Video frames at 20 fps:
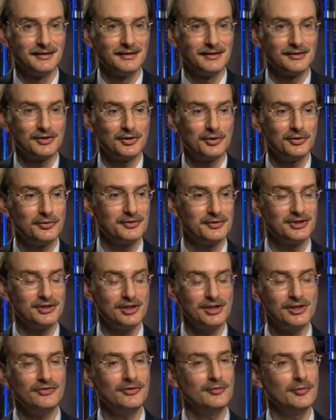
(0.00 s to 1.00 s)
So
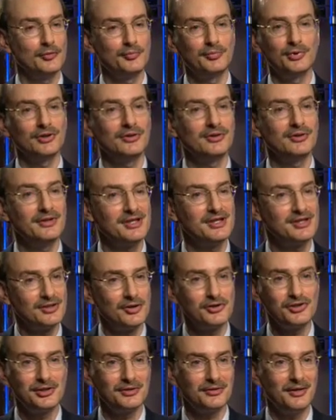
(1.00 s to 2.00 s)
just from a purely
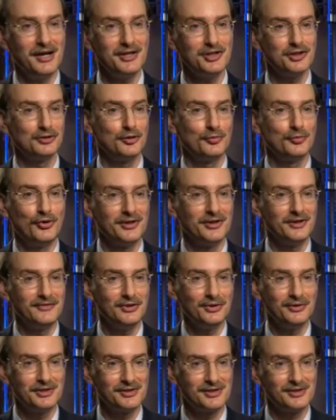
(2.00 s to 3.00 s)
sociological point of
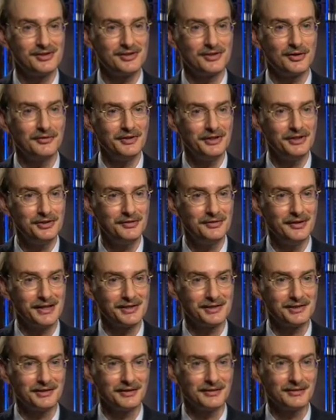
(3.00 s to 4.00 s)
view, this is so
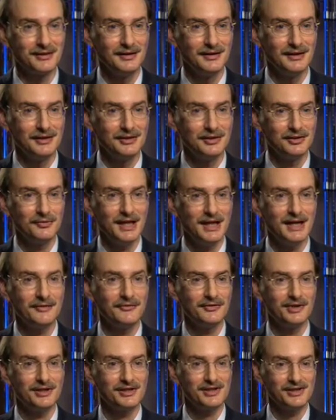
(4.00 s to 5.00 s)
interesting. You
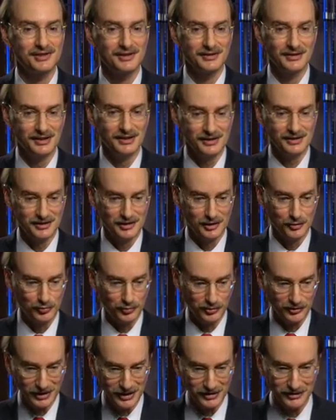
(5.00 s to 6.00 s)
have this
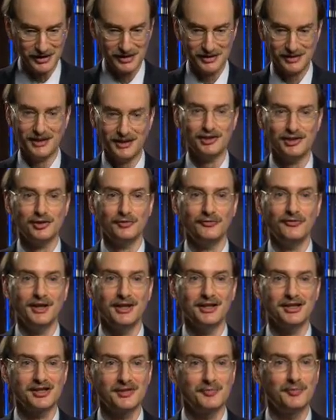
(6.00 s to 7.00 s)
completely
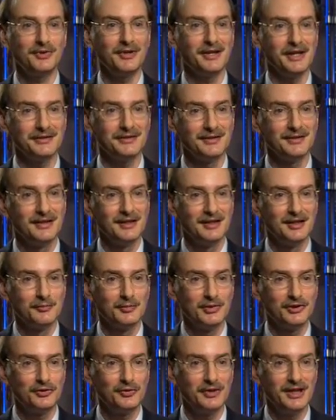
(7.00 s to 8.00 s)
schizophrenic split
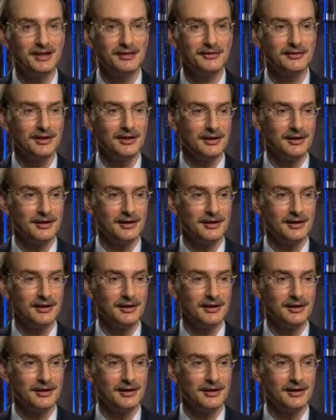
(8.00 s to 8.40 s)
between